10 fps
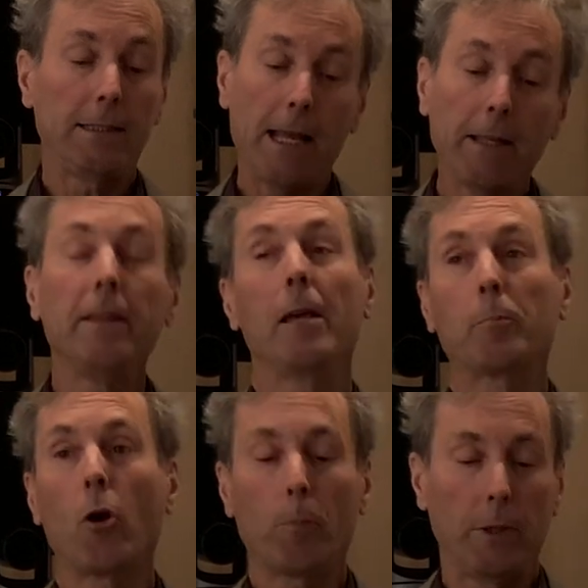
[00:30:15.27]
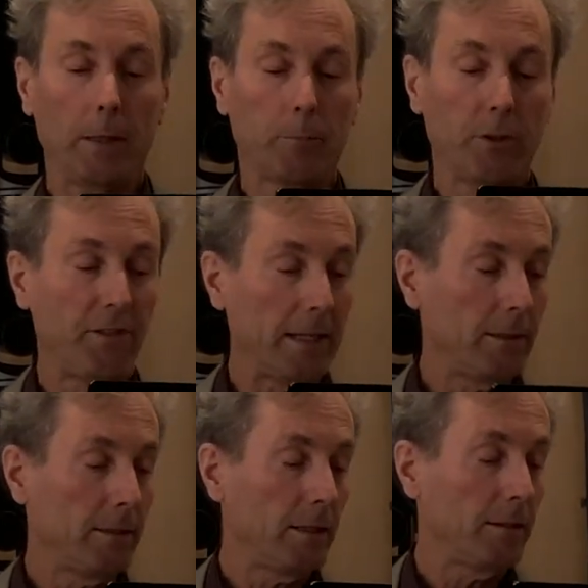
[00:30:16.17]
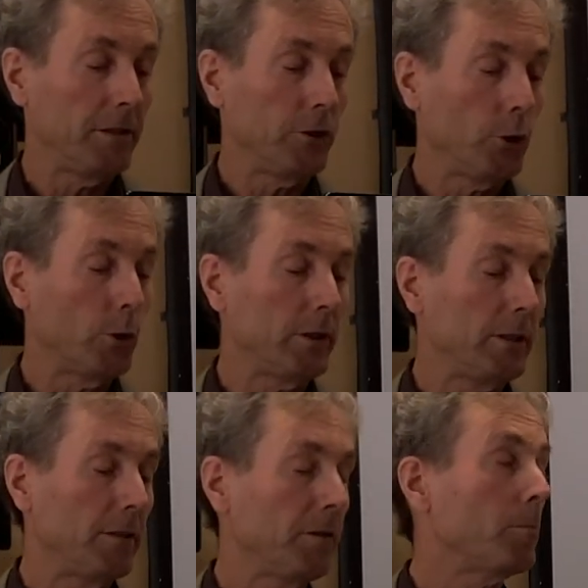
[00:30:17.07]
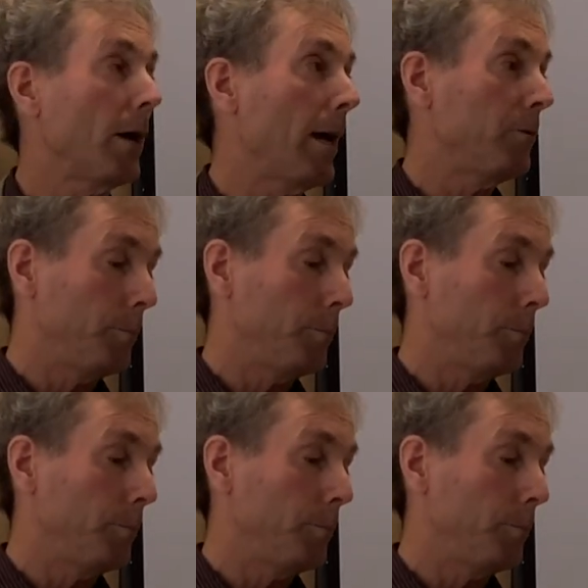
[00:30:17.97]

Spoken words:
taking the appropriate preventative and curative and perhaps